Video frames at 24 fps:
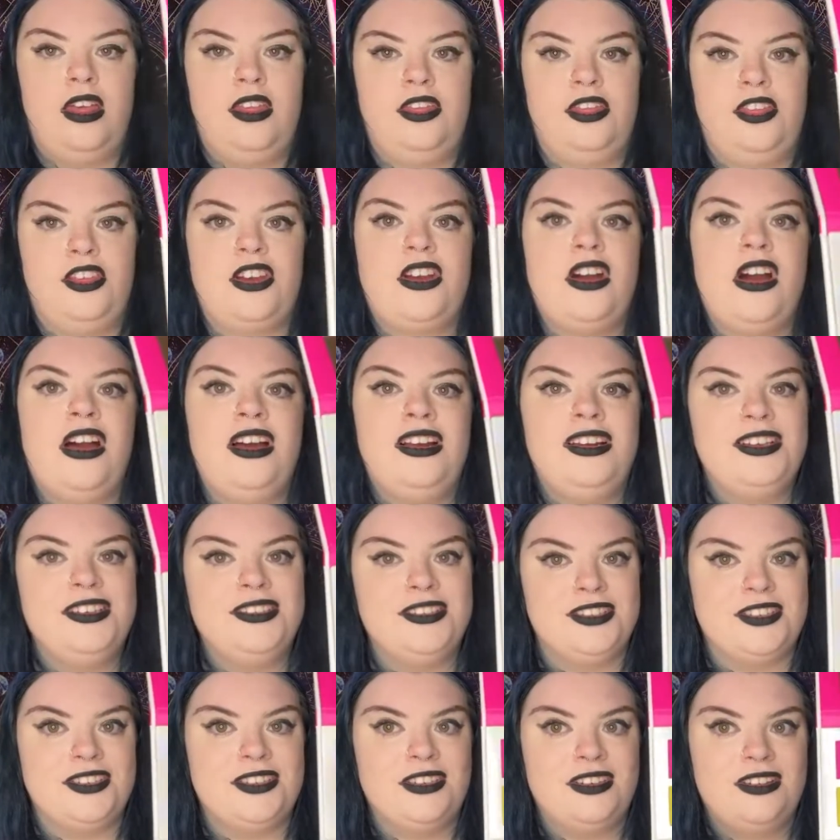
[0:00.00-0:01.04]
the
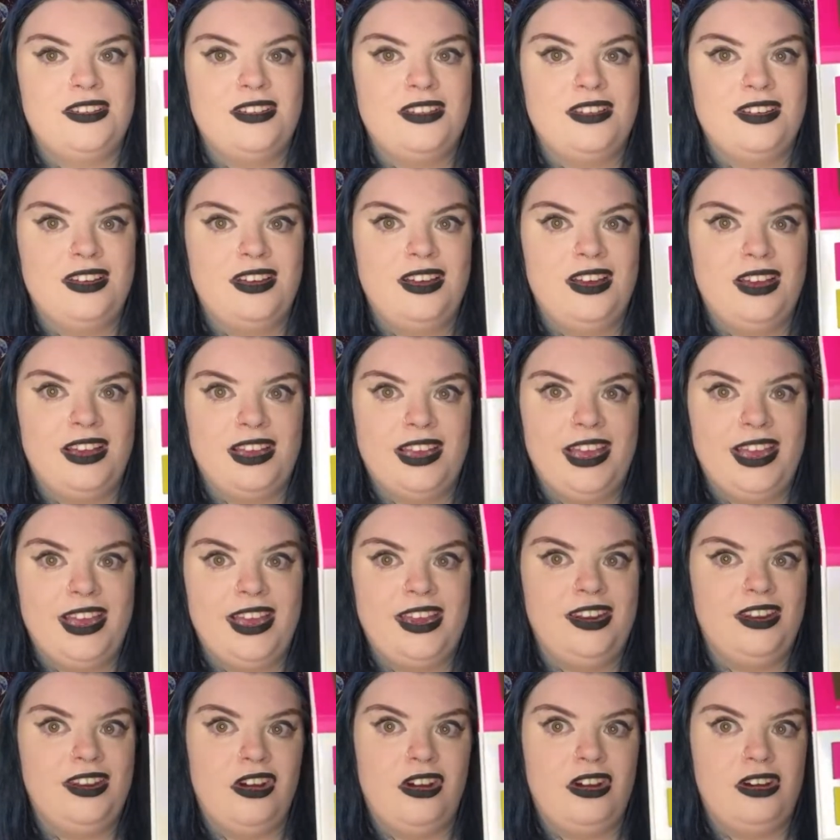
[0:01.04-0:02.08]
colours,
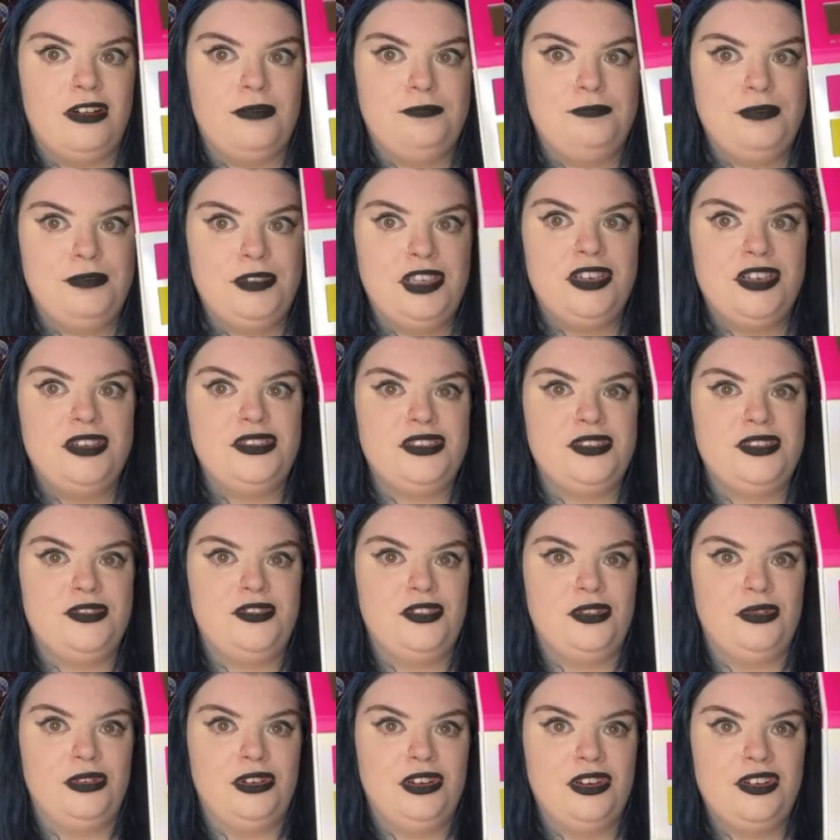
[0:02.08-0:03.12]
again, are
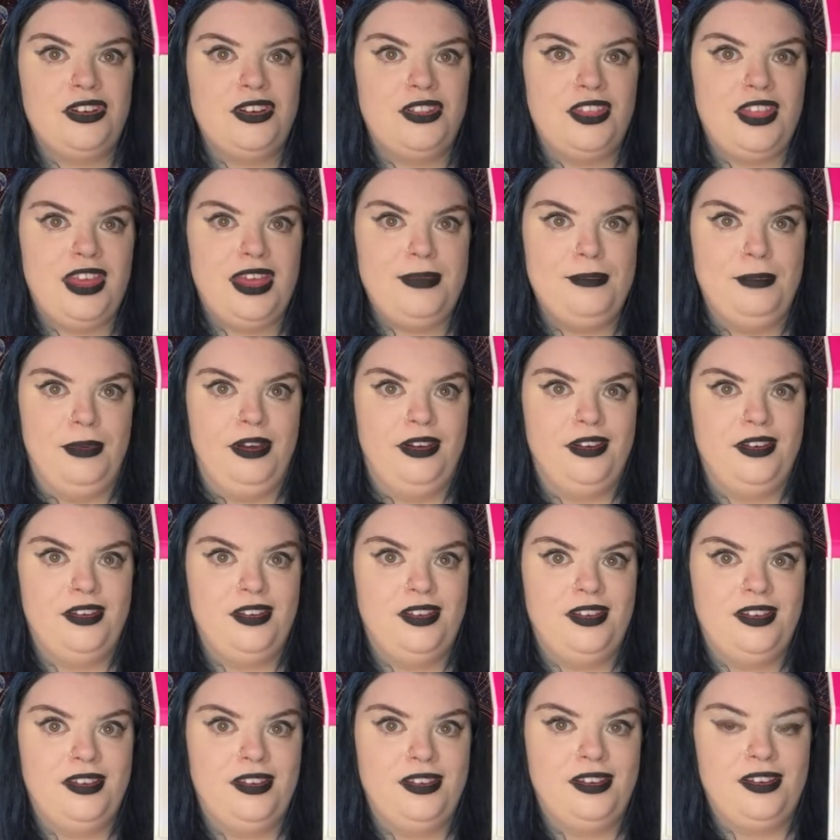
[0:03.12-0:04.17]
beautiful. Look at them.
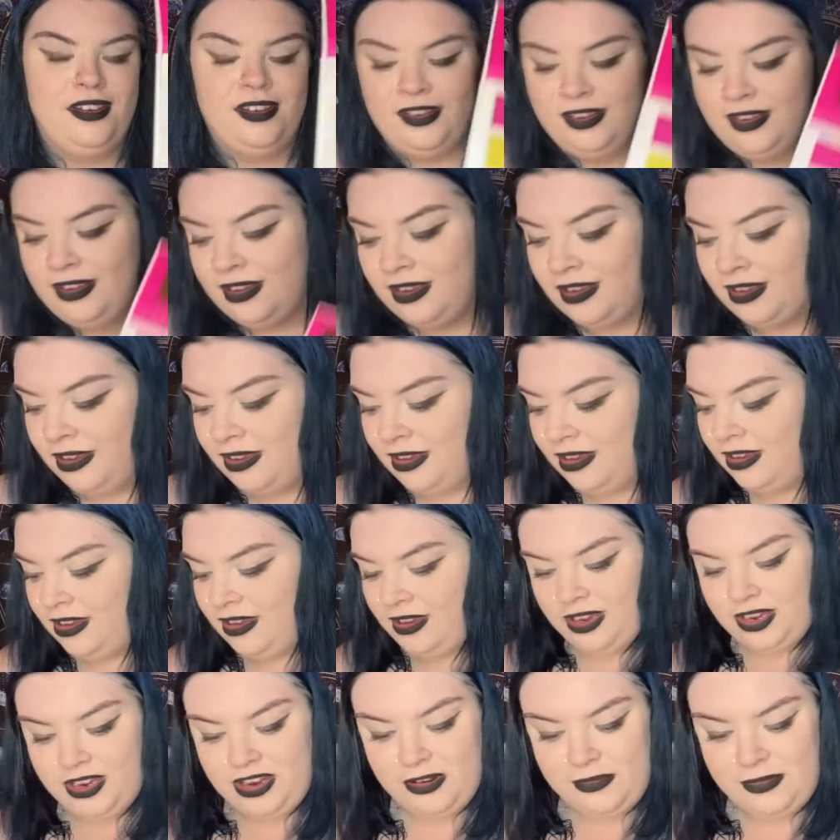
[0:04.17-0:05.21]

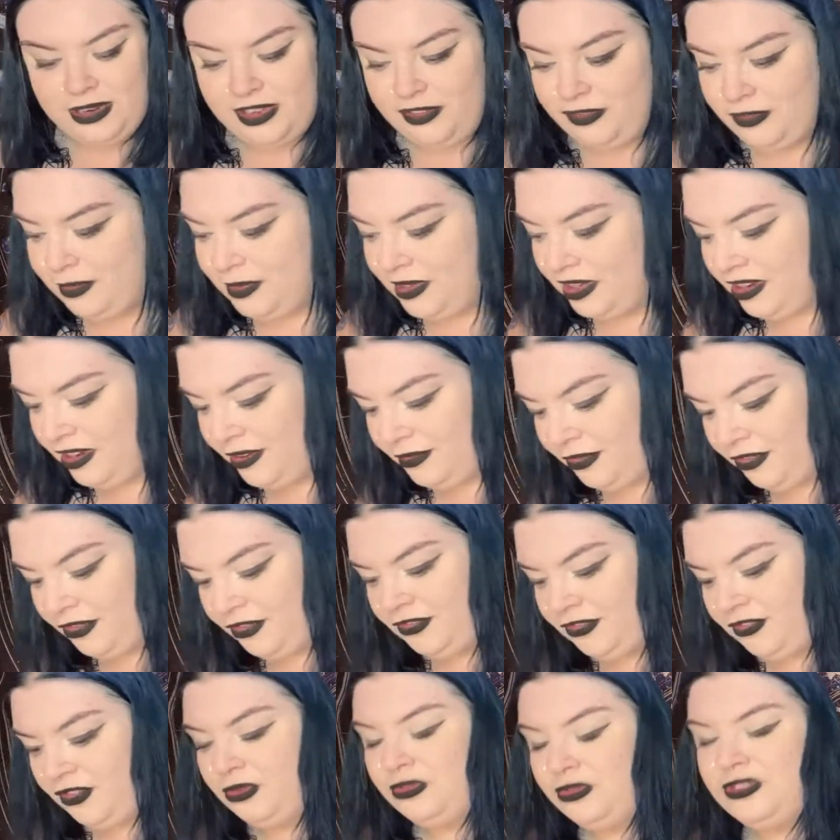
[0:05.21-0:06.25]
I can't believe we've been going for
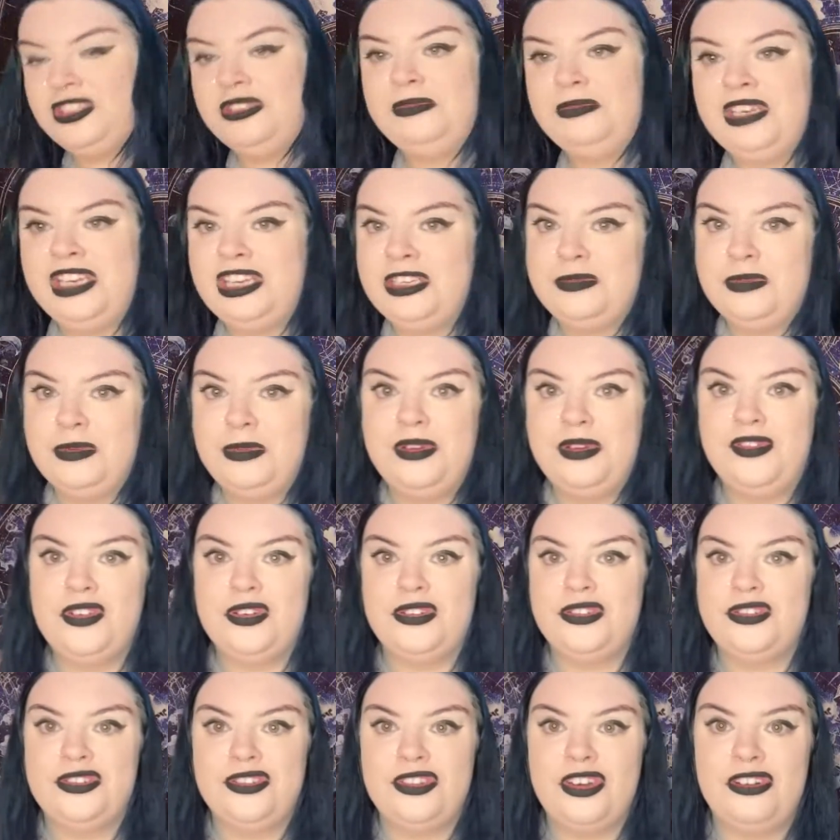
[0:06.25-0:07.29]
40 minutes, but we've
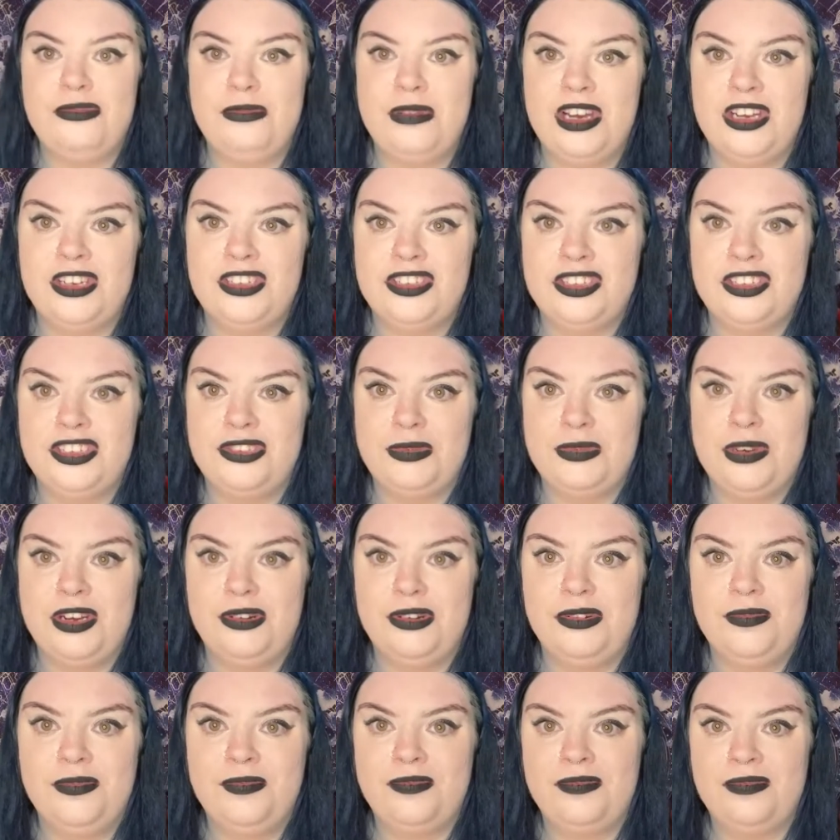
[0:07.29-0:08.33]
got so much as
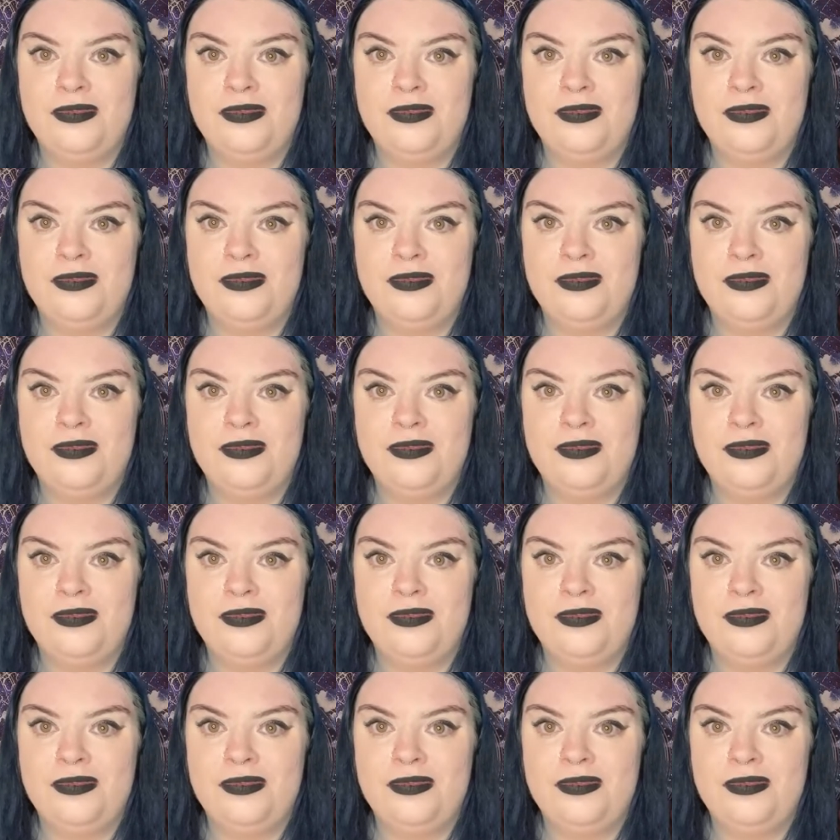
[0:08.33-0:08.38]
well.